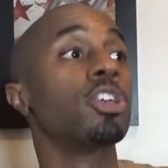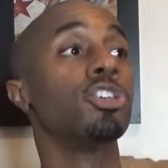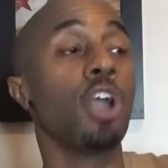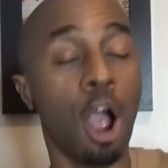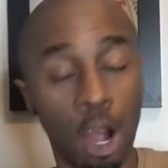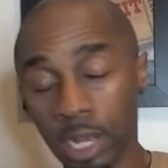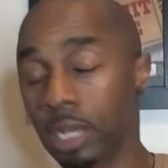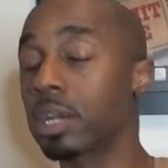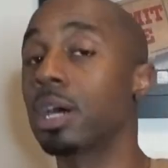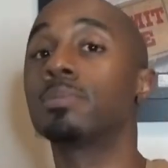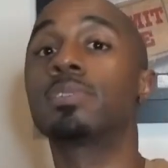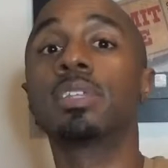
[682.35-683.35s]
Y'all can
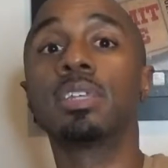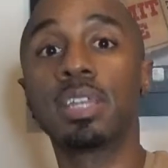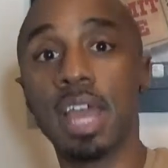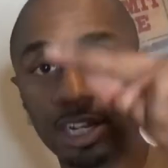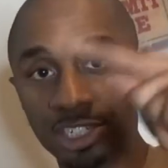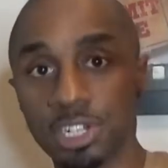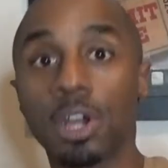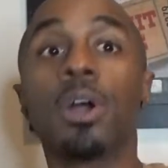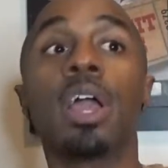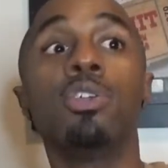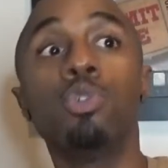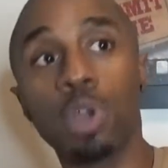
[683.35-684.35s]
come to the next show,
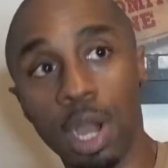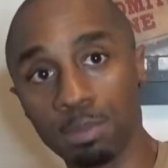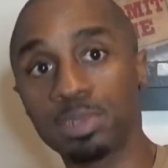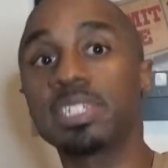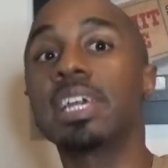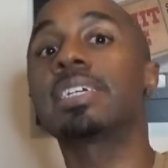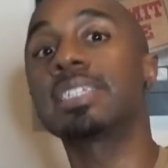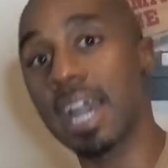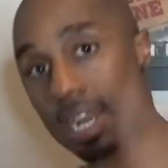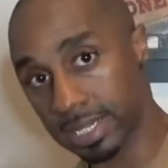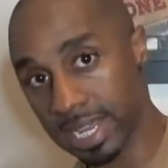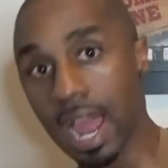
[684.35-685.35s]
and you come six
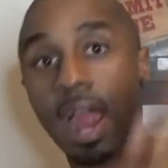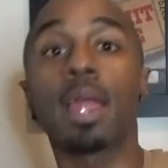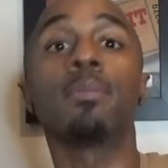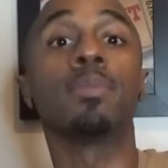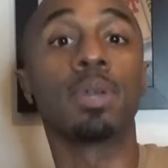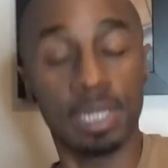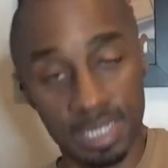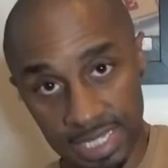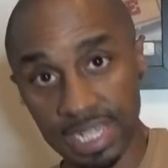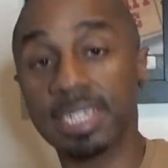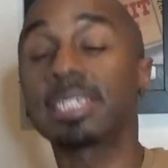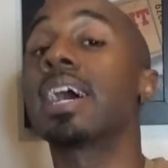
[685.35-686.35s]
at a time.
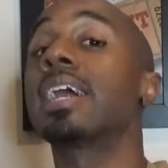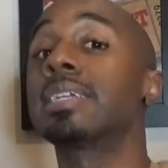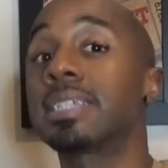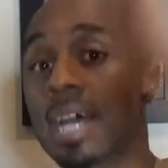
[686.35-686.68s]
Six at a